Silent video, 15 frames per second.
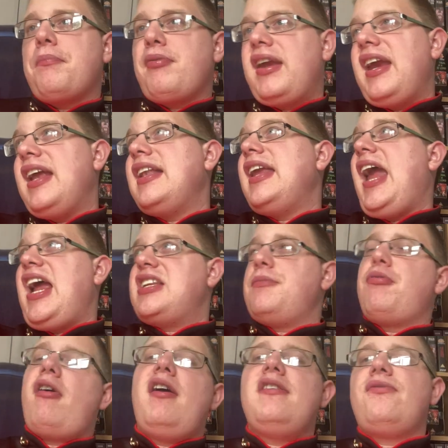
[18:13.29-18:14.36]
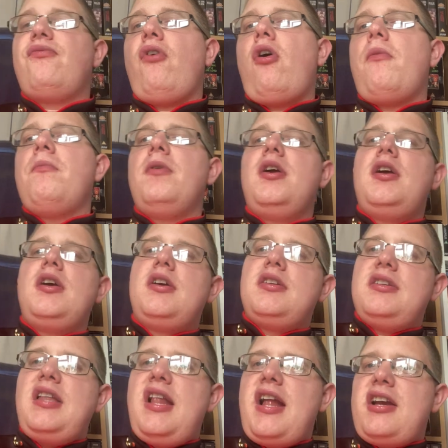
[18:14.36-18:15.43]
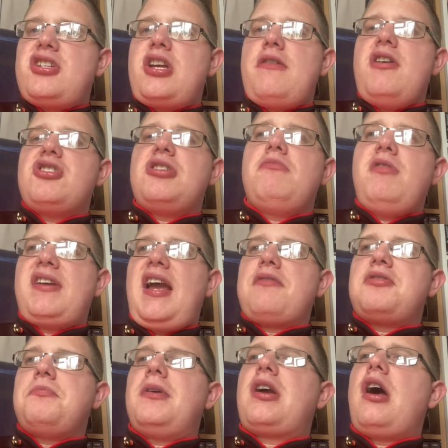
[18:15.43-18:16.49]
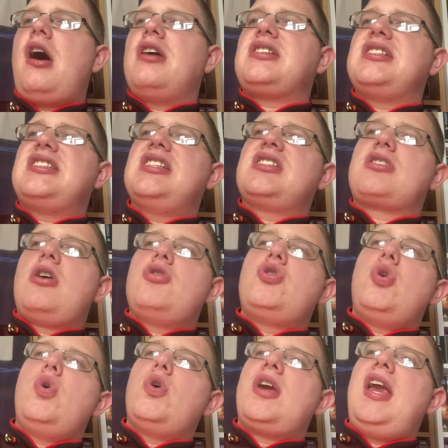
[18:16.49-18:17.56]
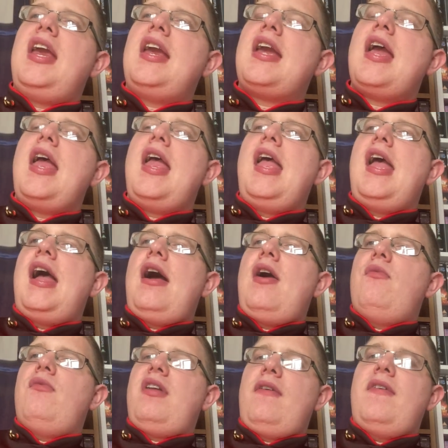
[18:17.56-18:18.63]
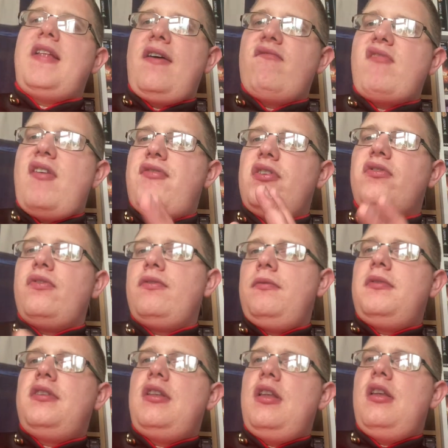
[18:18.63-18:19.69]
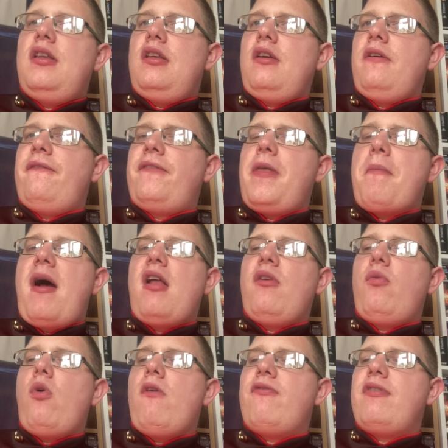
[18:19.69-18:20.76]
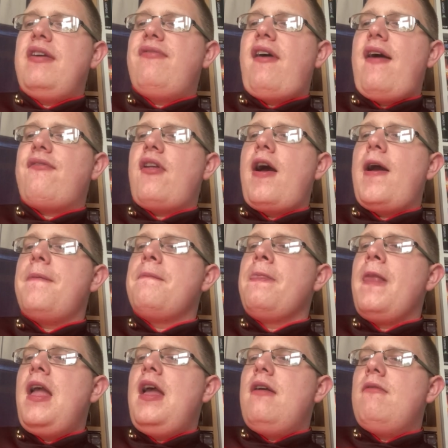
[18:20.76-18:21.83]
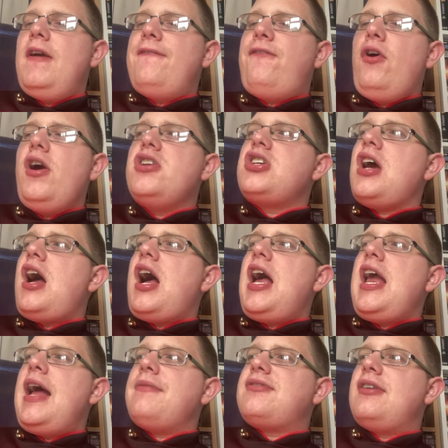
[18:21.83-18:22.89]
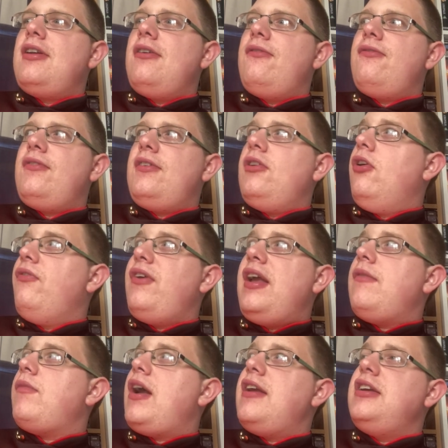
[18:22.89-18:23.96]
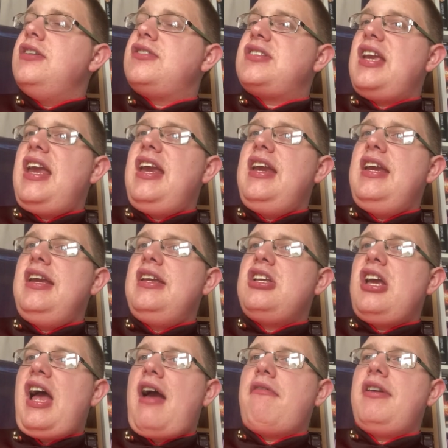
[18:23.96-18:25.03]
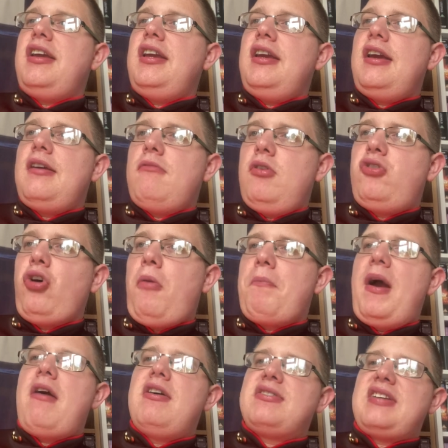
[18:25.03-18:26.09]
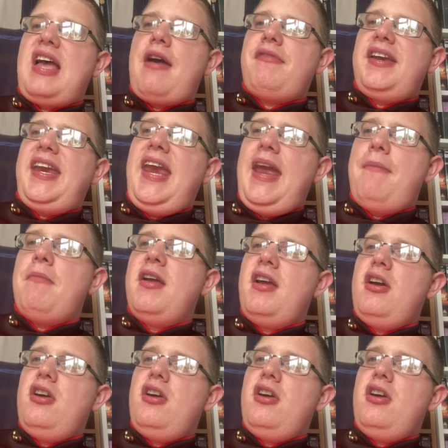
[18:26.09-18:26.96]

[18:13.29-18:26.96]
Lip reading: they bring in the Enterprise from The Next Generation with Captain Picard and Sisko talking, with that reference of the Battle of Warp 359. With Voyager, I absolutely love it where you see Harry, with Tom Paris, Harry Kim,